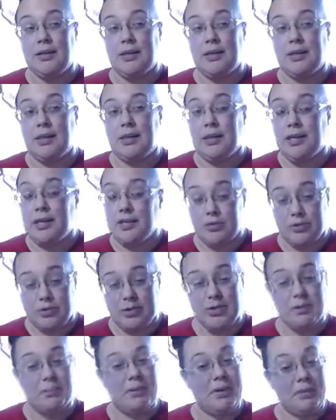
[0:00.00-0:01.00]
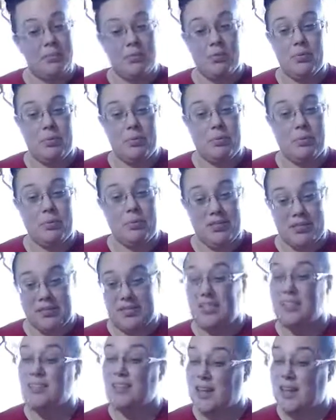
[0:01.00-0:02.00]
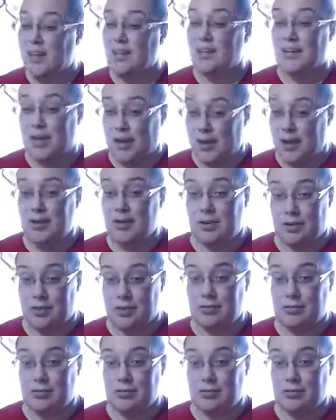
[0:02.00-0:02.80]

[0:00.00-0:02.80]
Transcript: they treated people with sunlight and air.